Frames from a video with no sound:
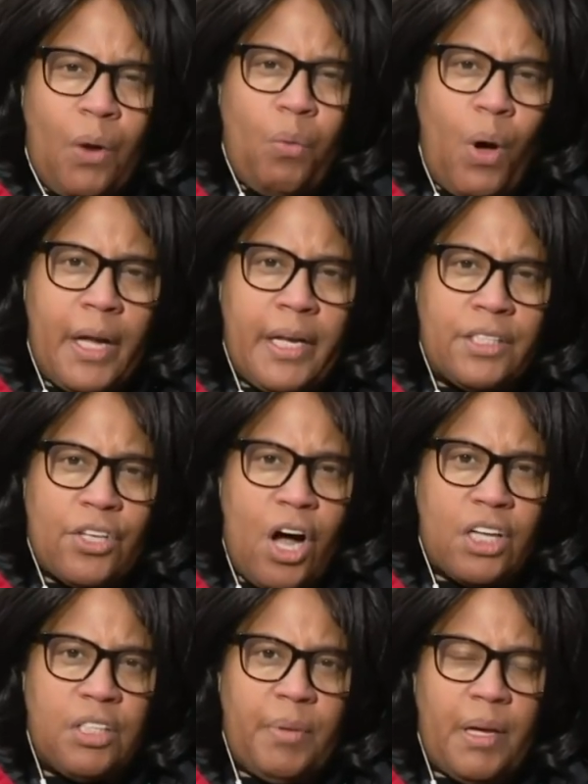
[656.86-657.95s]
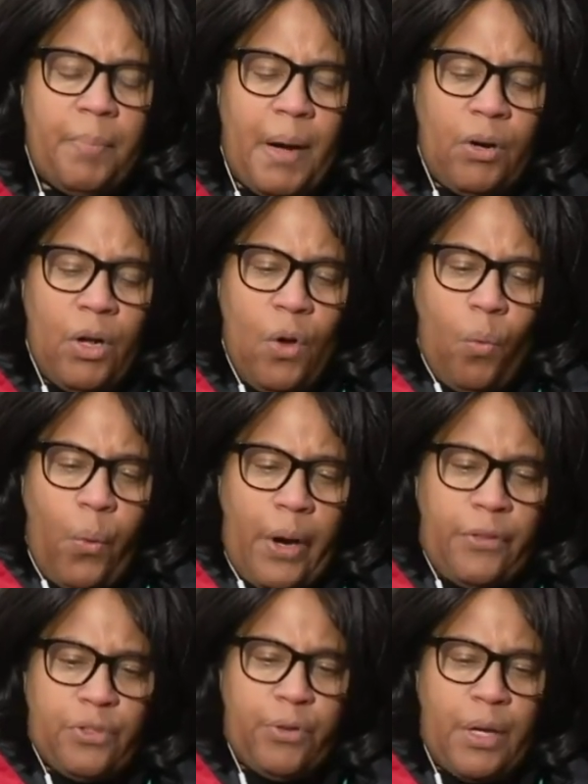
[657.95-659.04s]
on one and talk to me about
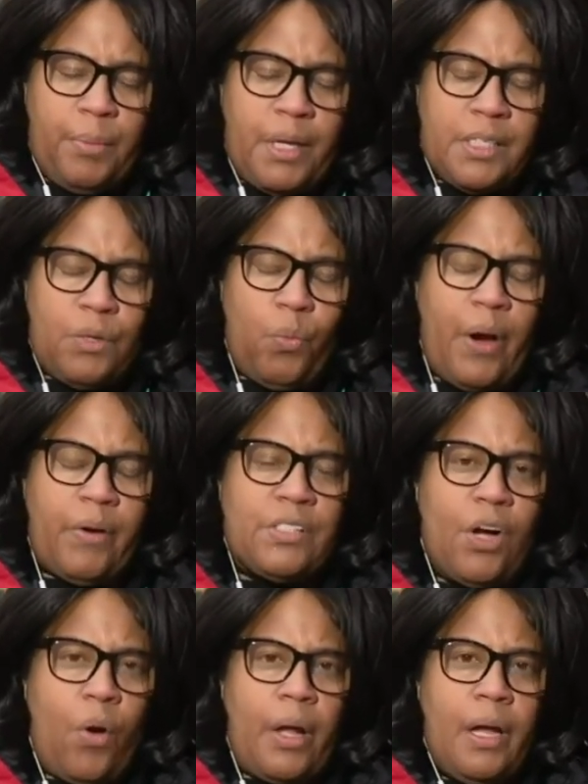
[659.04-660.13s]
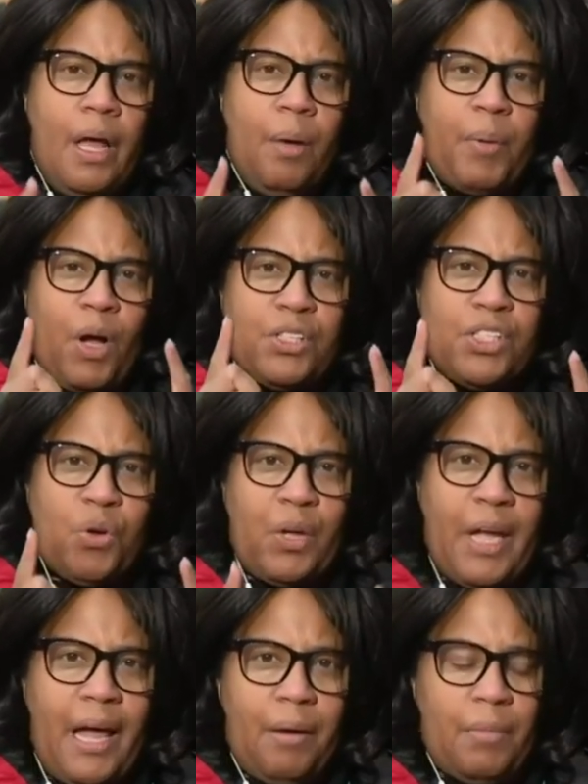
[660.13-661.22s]
where the dream is and where it's going, but also
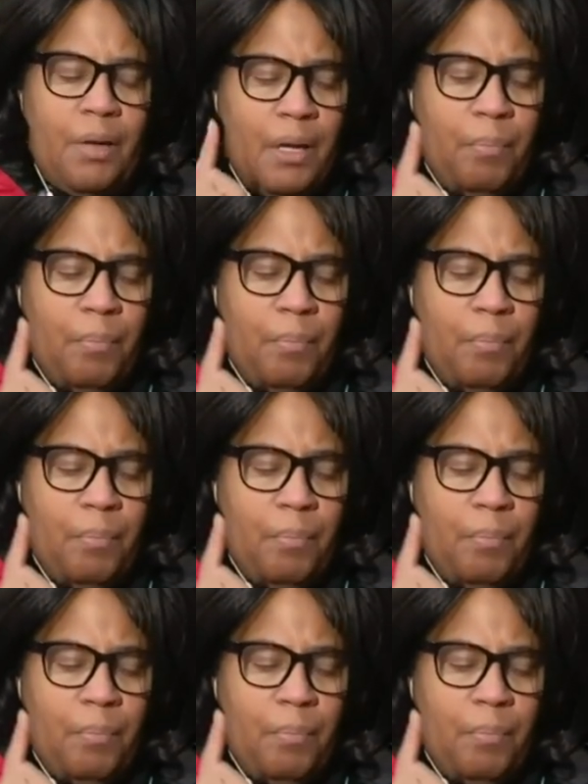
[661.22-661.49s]
Kem,